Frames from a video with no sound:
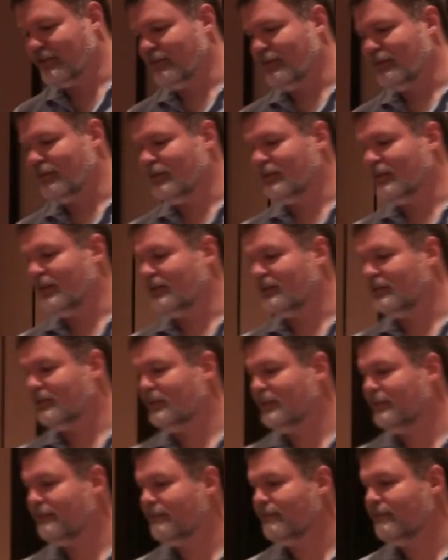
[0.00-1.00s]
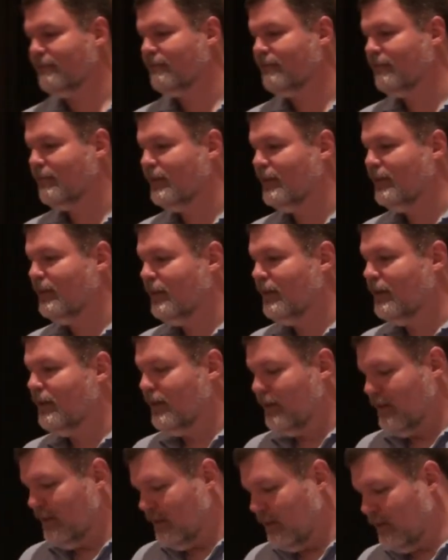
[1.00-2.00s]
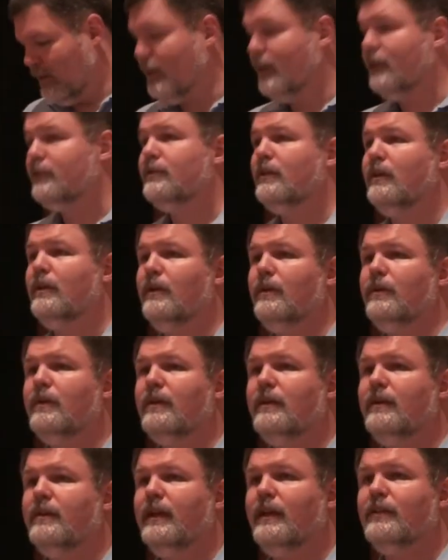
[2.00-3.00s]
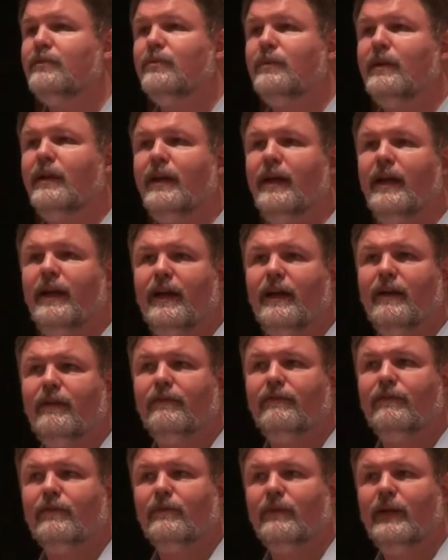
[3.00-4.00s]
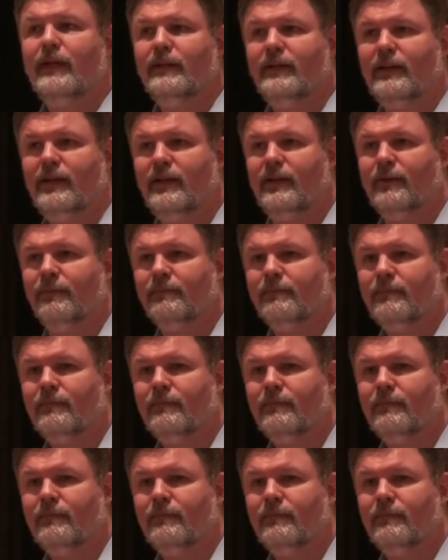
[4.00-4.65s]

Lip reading: going to be real nice. Okay, so that's what I have for right now.